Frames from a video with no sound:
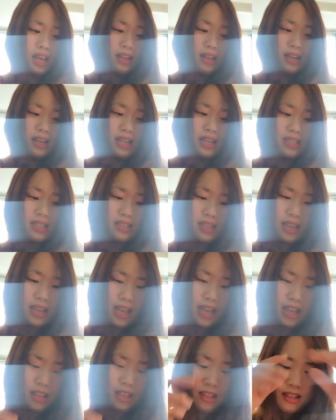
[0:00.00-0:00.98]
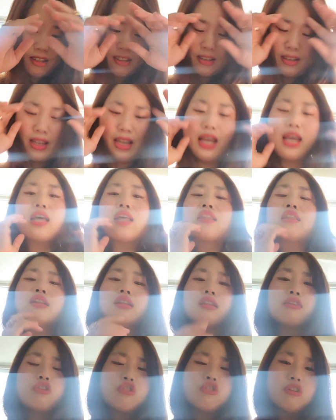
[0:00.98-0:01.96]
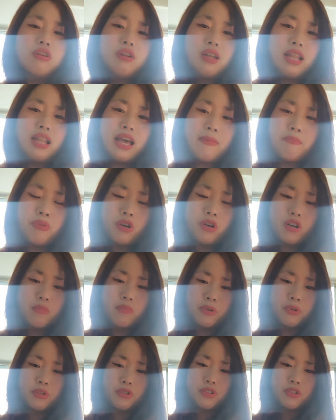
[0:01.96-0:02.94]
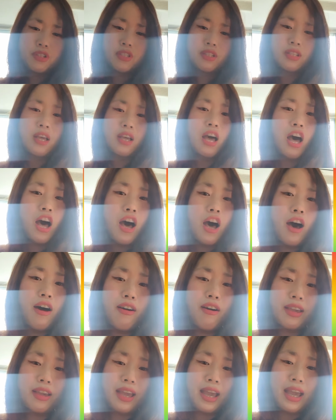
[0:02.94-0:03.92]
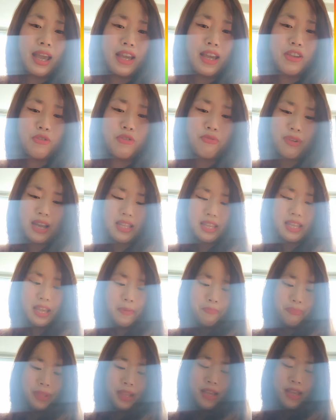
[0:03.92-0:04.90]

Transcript: Let's take a look at your life purpose. Okay, are you ready?